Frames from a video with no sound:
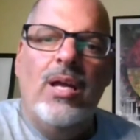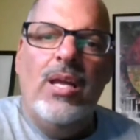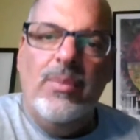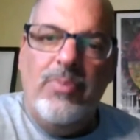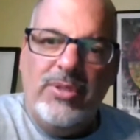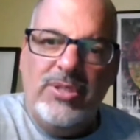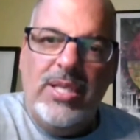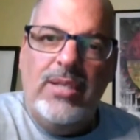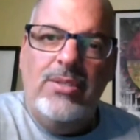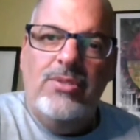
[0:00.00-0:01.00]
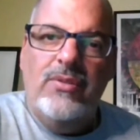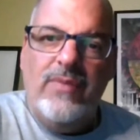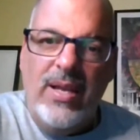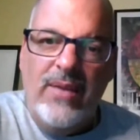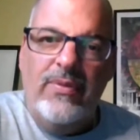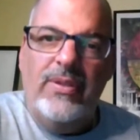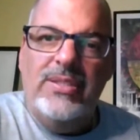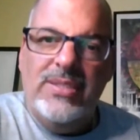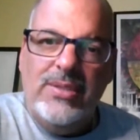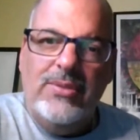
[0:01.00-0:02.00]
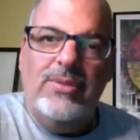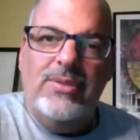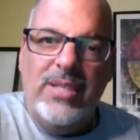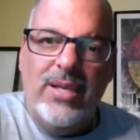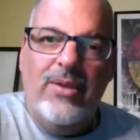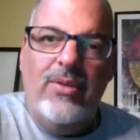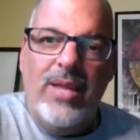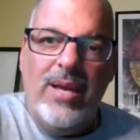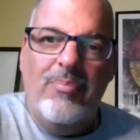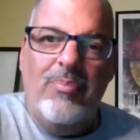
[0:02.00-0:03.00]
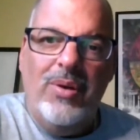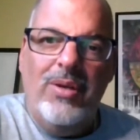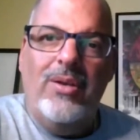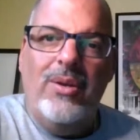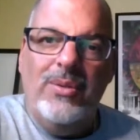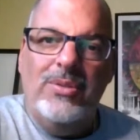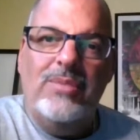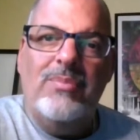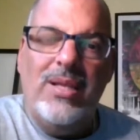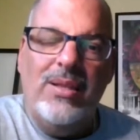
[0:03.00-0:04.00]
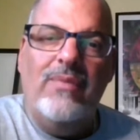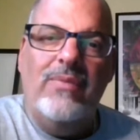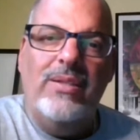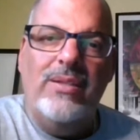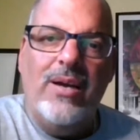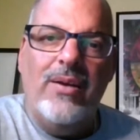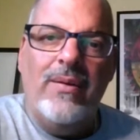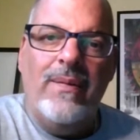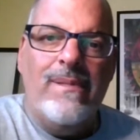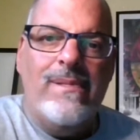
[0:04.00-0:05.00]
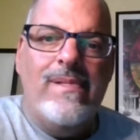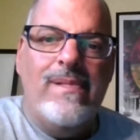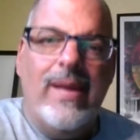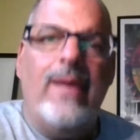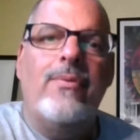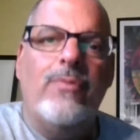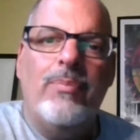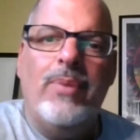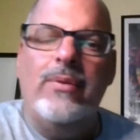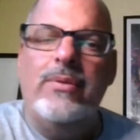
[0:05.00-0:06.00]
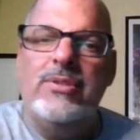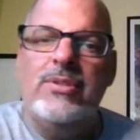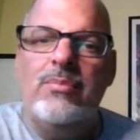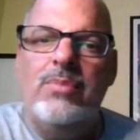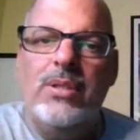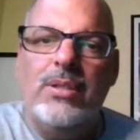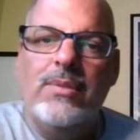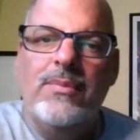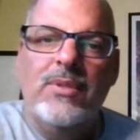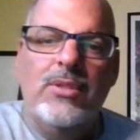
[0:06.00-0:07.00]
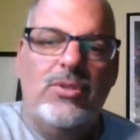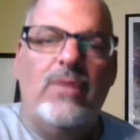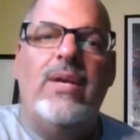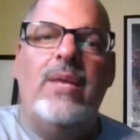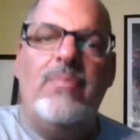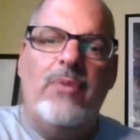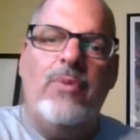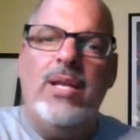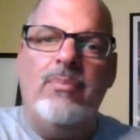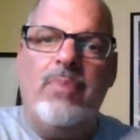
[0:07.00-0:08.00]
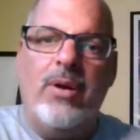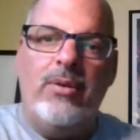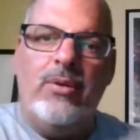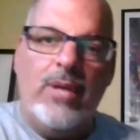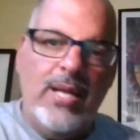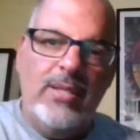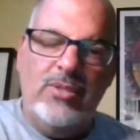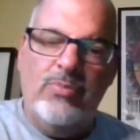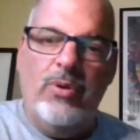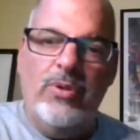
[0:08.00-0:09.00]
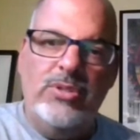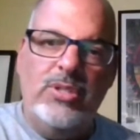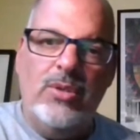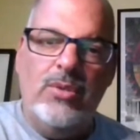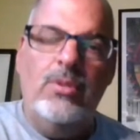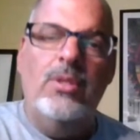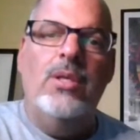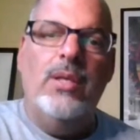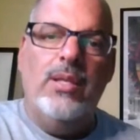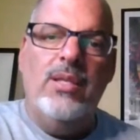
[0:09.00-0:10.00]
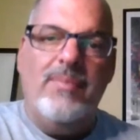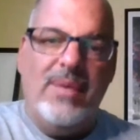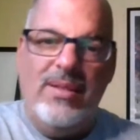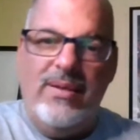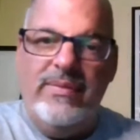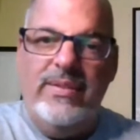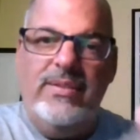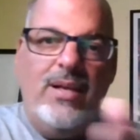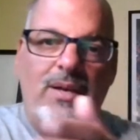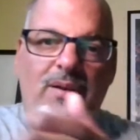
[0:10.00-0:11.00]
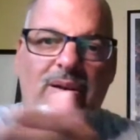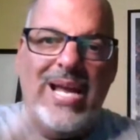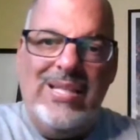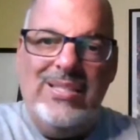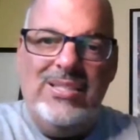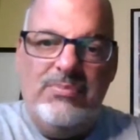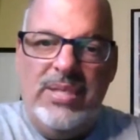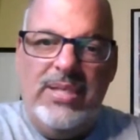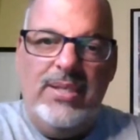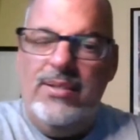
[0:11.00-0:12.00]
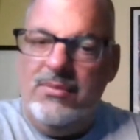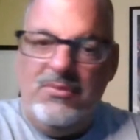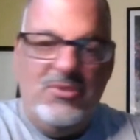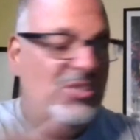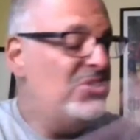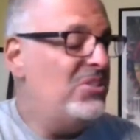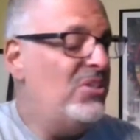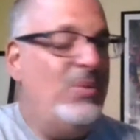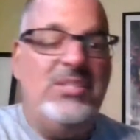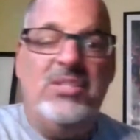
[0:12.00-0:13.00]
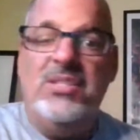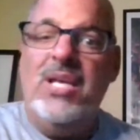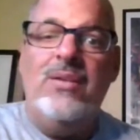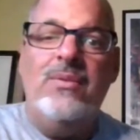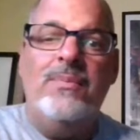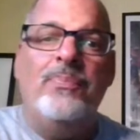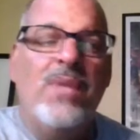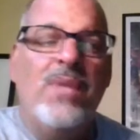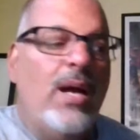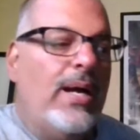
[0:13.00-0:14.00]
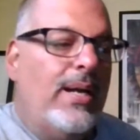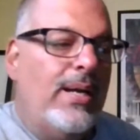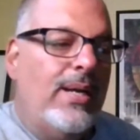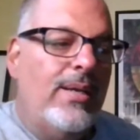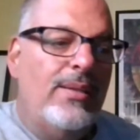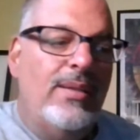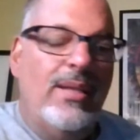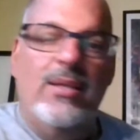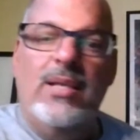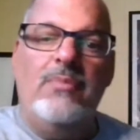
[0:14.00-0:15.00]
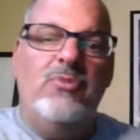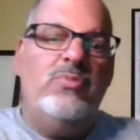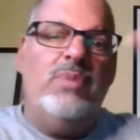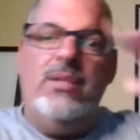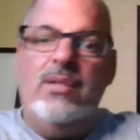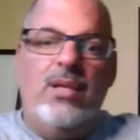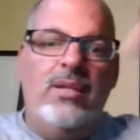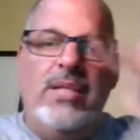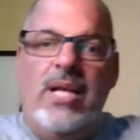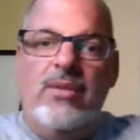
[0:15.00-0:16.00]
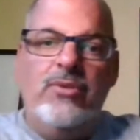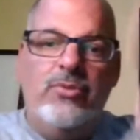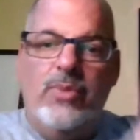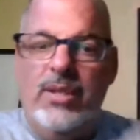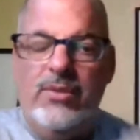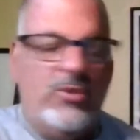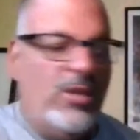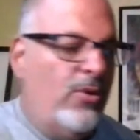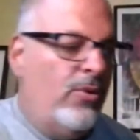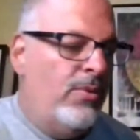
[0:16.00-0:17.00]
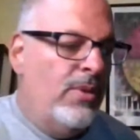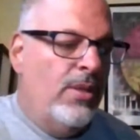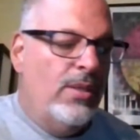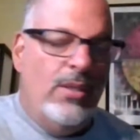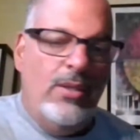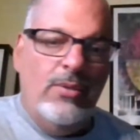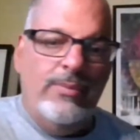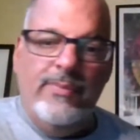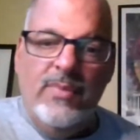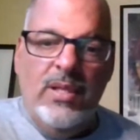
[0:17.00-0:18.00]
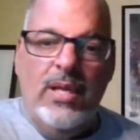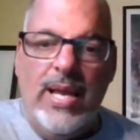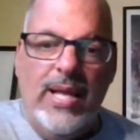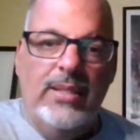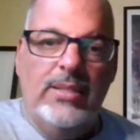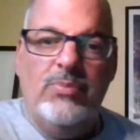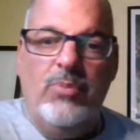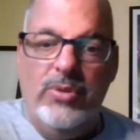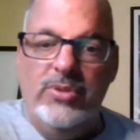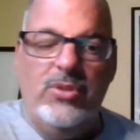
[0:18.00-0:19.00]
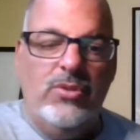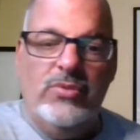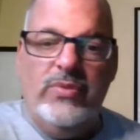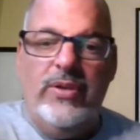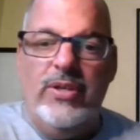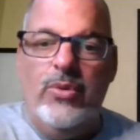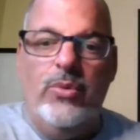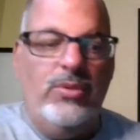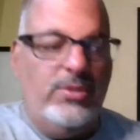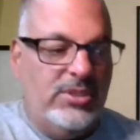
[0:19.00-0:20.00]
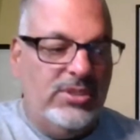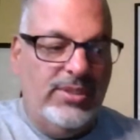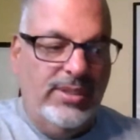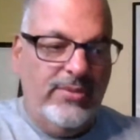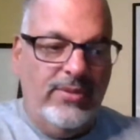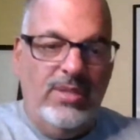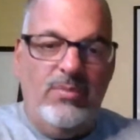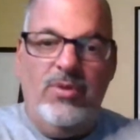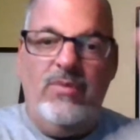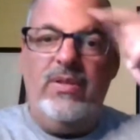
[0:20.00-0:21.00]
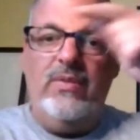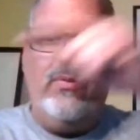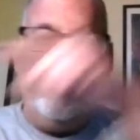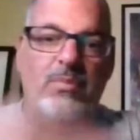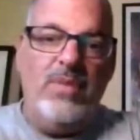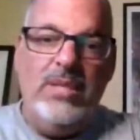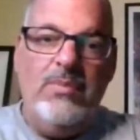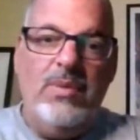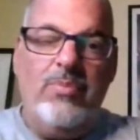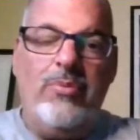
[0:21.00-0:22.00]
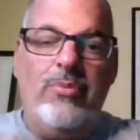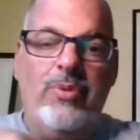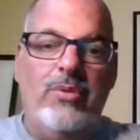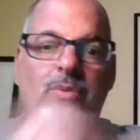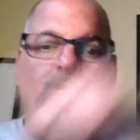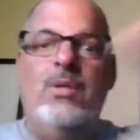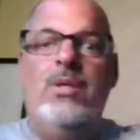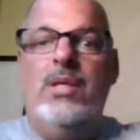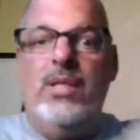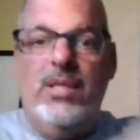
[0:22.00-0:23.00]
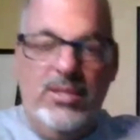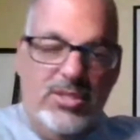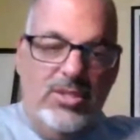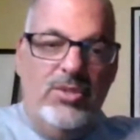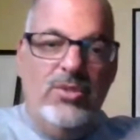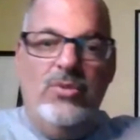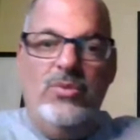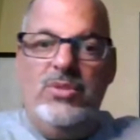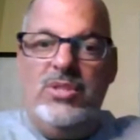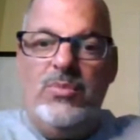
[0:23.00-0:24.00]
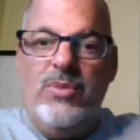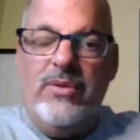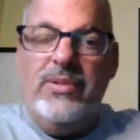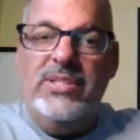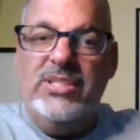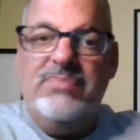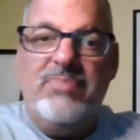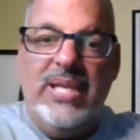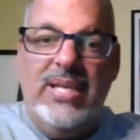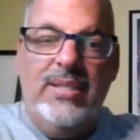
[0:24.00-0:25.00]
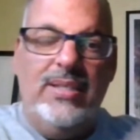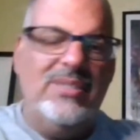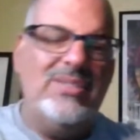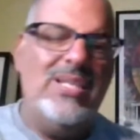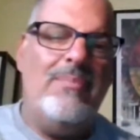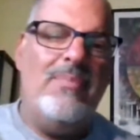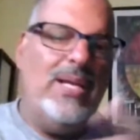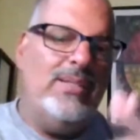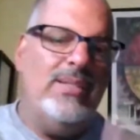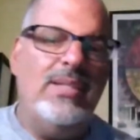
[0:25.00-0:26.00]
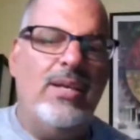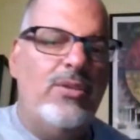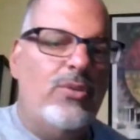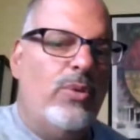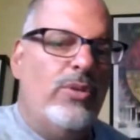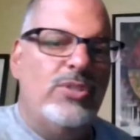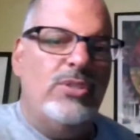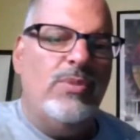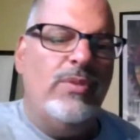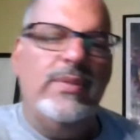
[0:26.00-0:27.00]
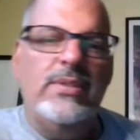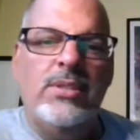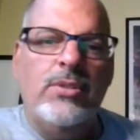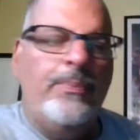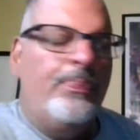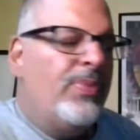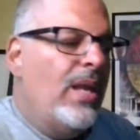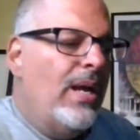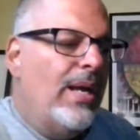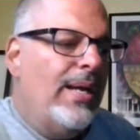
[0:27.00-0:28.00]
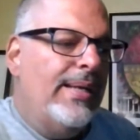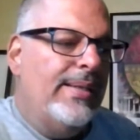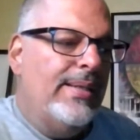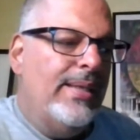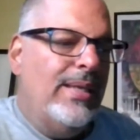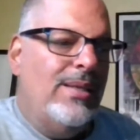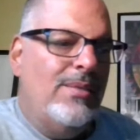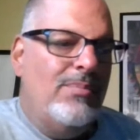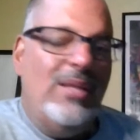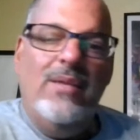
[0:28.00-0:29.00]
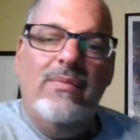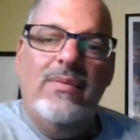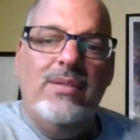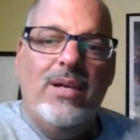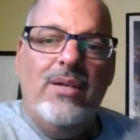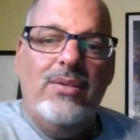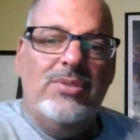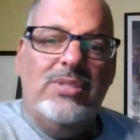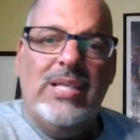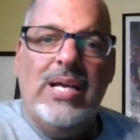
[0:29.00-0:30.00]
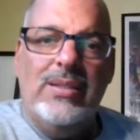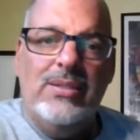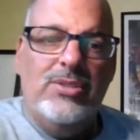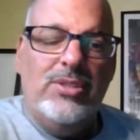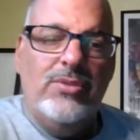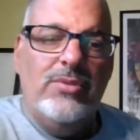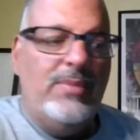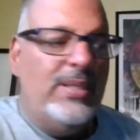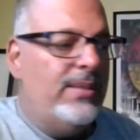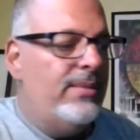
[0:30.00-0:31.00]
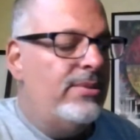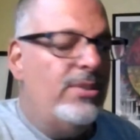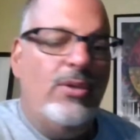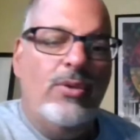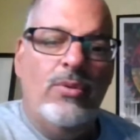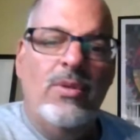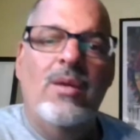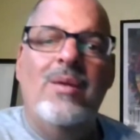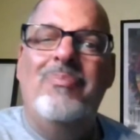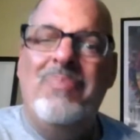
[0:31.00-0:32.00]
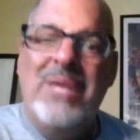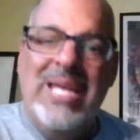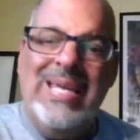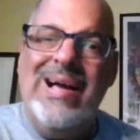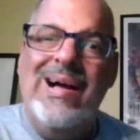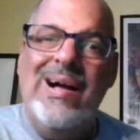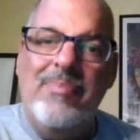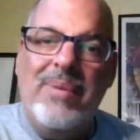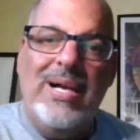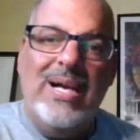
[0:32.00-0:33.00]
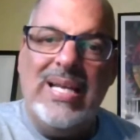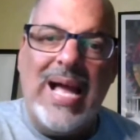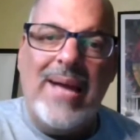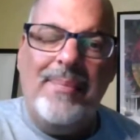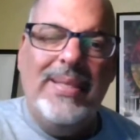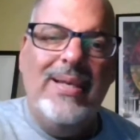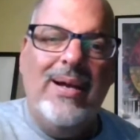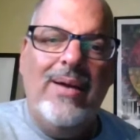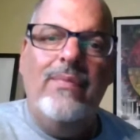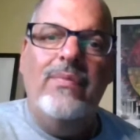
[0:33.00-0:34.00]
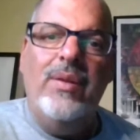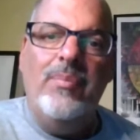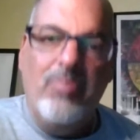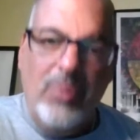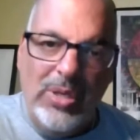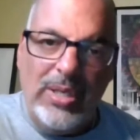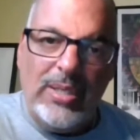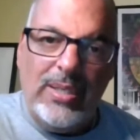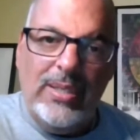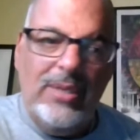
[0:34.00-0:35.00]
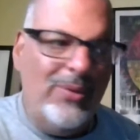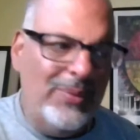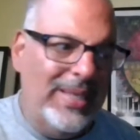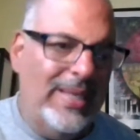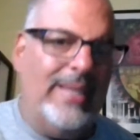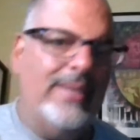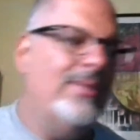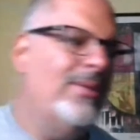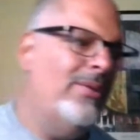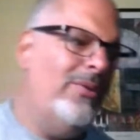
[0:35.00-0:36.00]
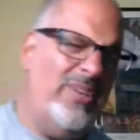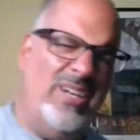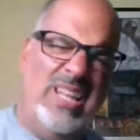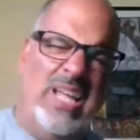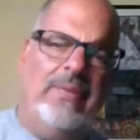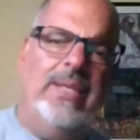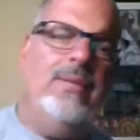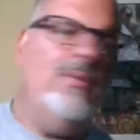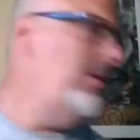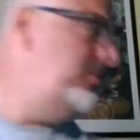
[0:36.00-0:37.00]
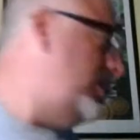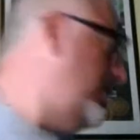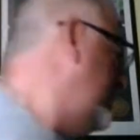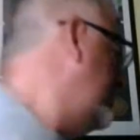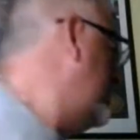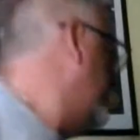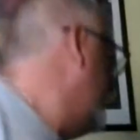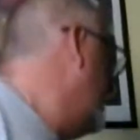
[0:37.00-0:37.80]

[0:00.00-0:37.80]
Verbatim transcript: a percentage of every single sale that book goes to my lovely daughter. Yeah, we're partners in the book. So I've got my writing partner, Alex Borzo, and then my lovely daughter, Alex Bean, just coincidental, uh, that I'm splitting all the dollars with. So, you know, Alex Borzo is very cool. She's literally moving from Lima, Peru into somewhere in Spain. It's not mine to tell you where she's moving to. Uh, and my lovely daughter's a college student, man. So pick up a copy of the book. Go get it. You're going to love it. It's awesome.